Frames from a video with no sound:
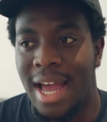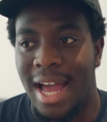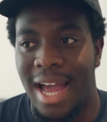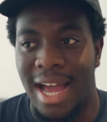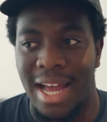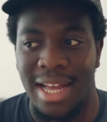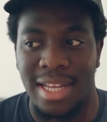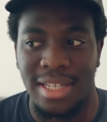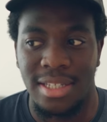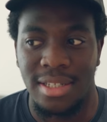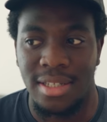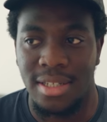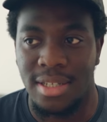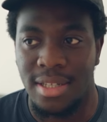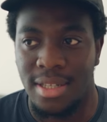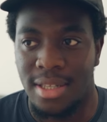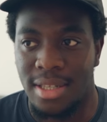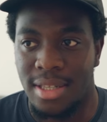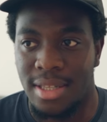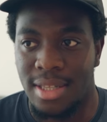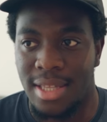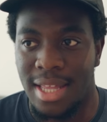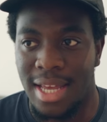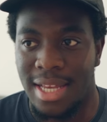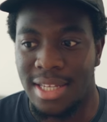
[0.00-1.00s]
and
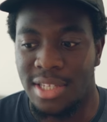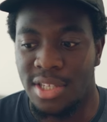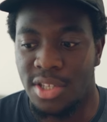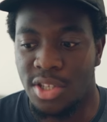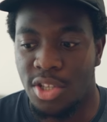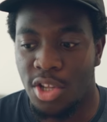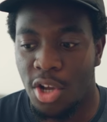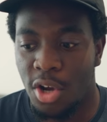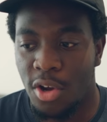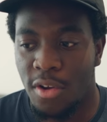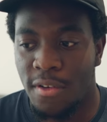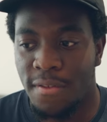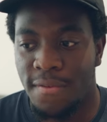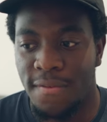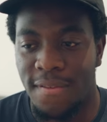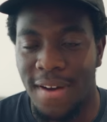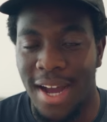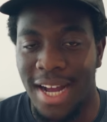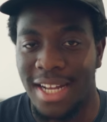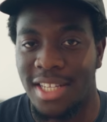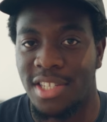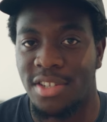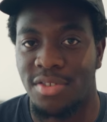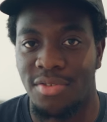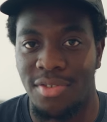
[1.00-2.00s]
there's no
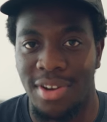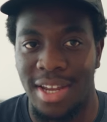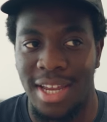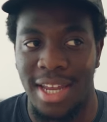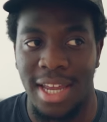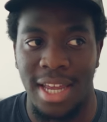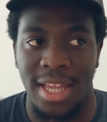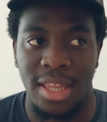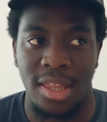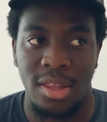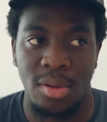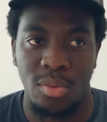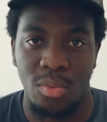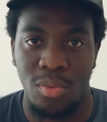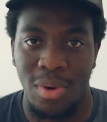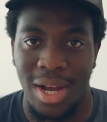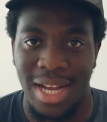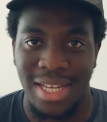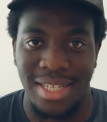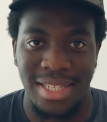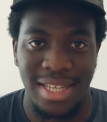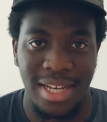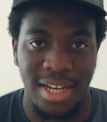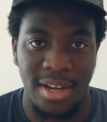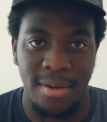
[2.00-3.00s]
factory in the
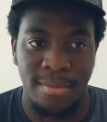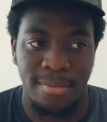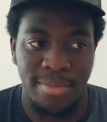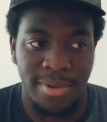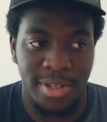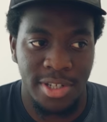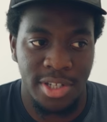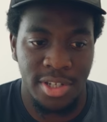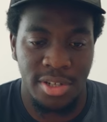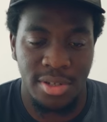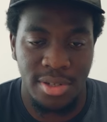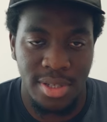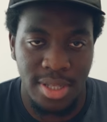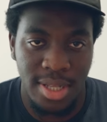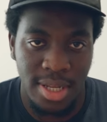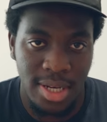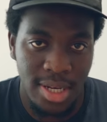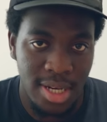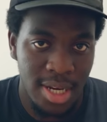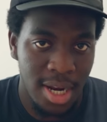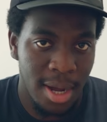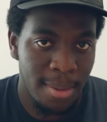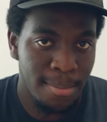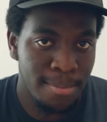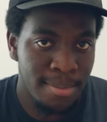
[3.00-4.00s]
West that can produce the
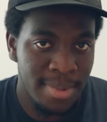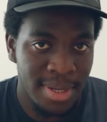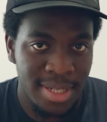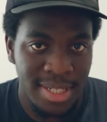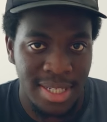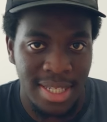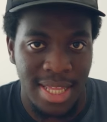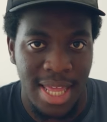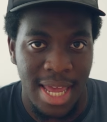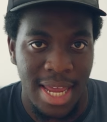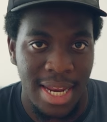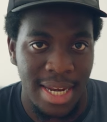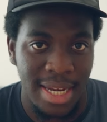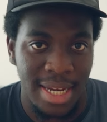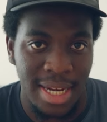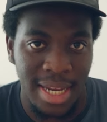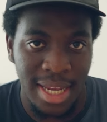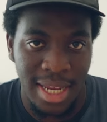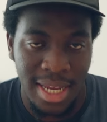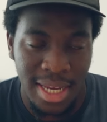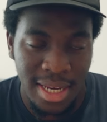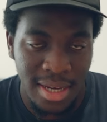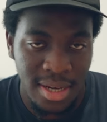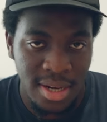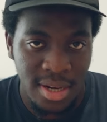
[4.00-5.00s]
numbers they
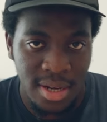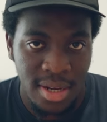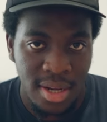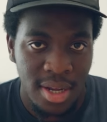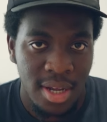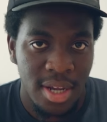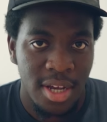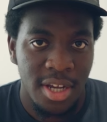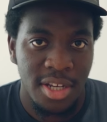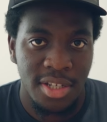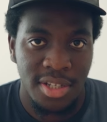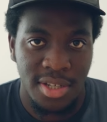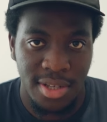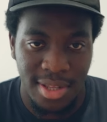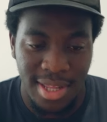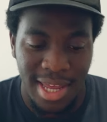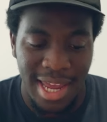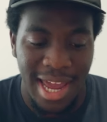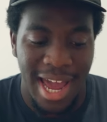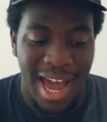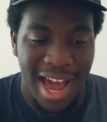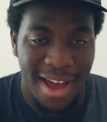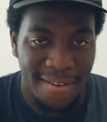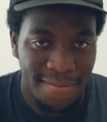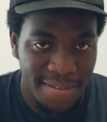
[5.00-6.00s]
need so
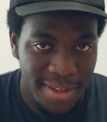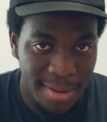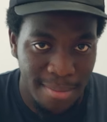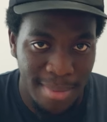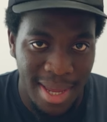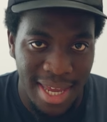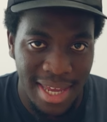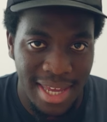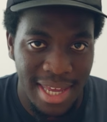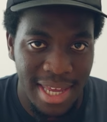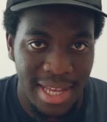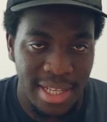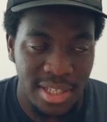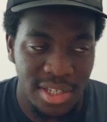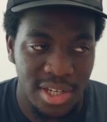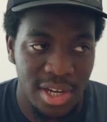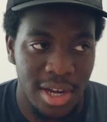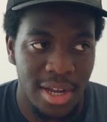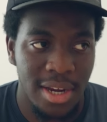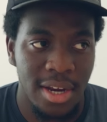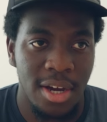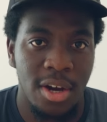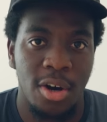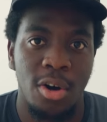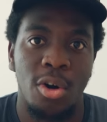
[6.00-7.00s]
they have to make it in
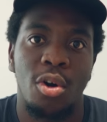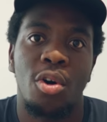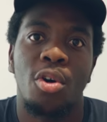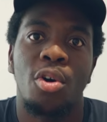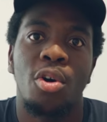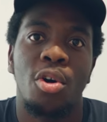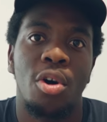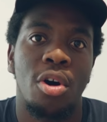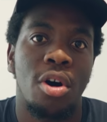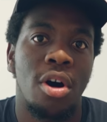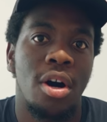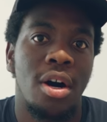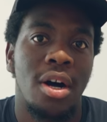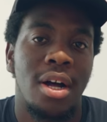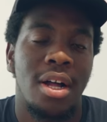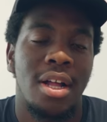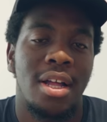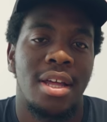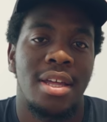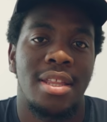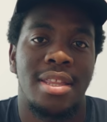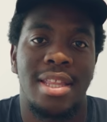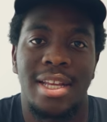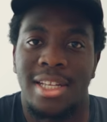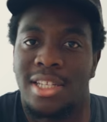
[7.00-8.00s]
China or
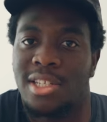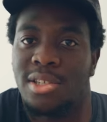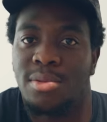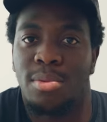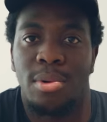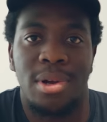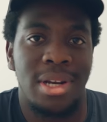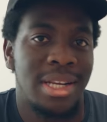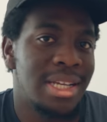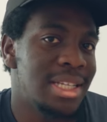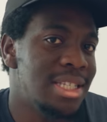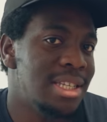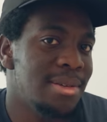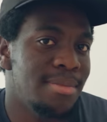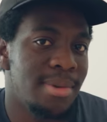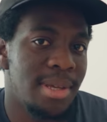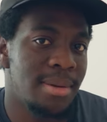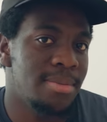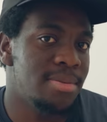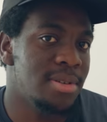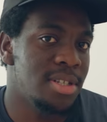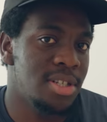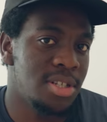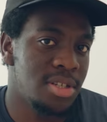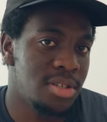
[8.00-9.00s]
they just want it to be
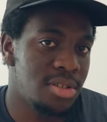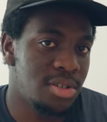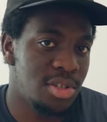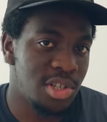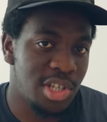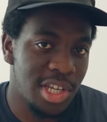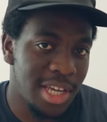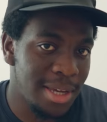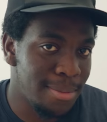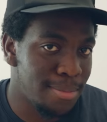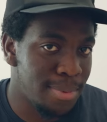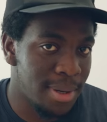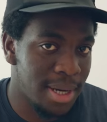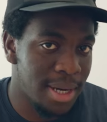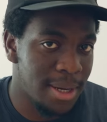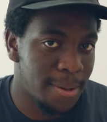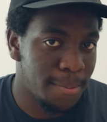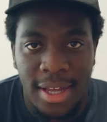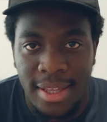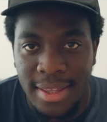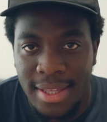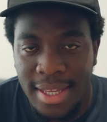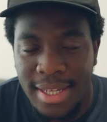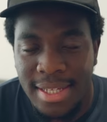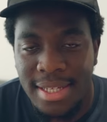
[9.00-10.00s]
produced cheaper.
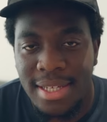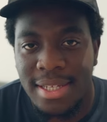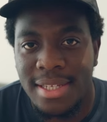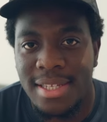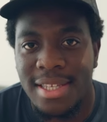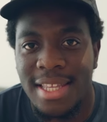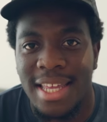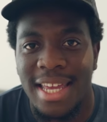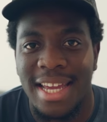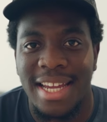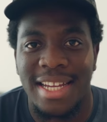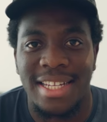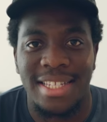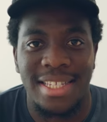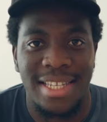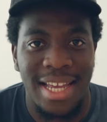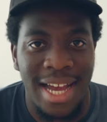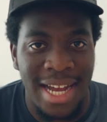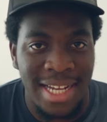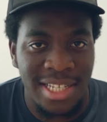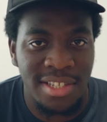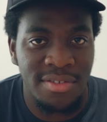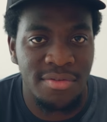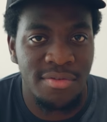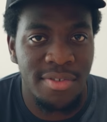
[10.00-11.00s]
And this is the
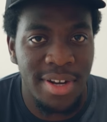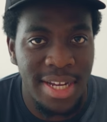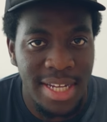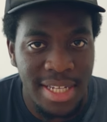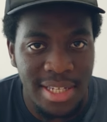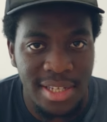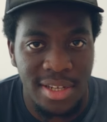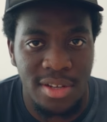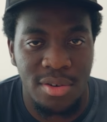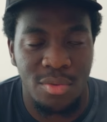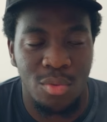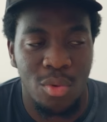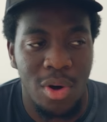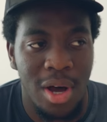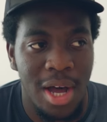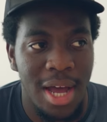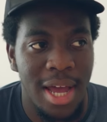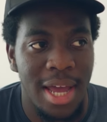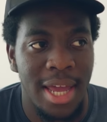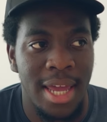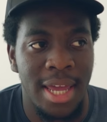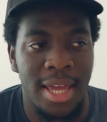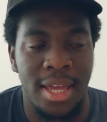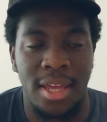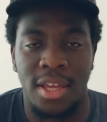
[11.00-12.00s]
exact reason
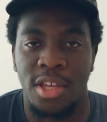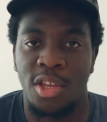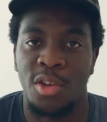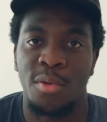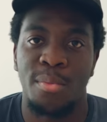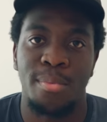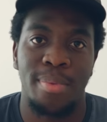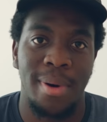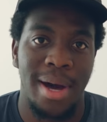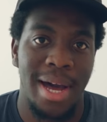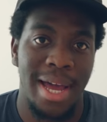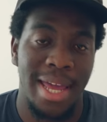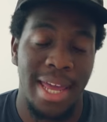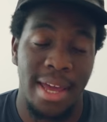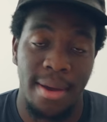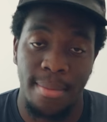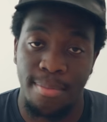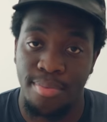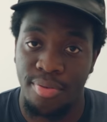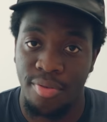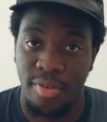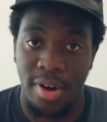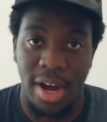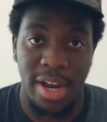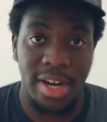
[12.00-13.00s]
why you buy a
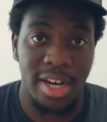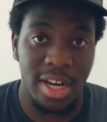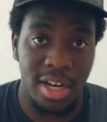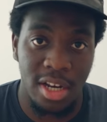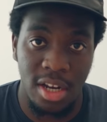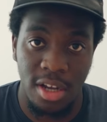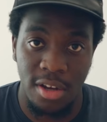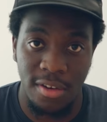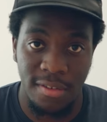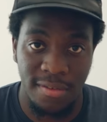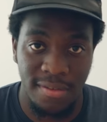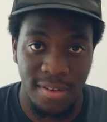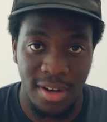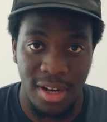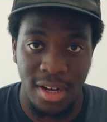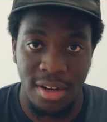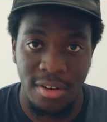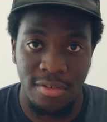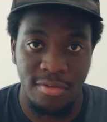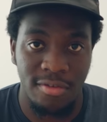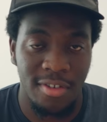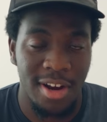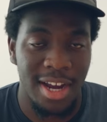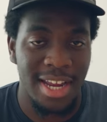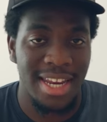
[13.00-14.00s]
Prada
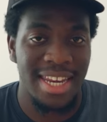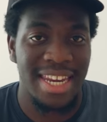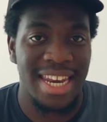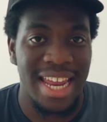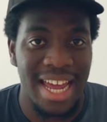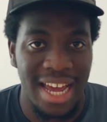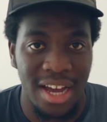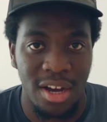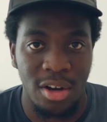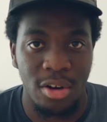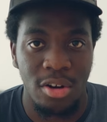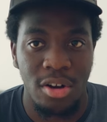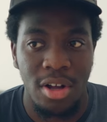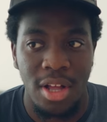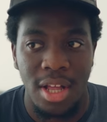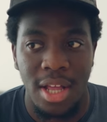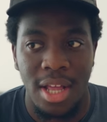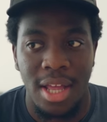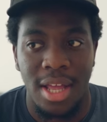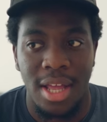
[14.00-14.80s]
loafer right now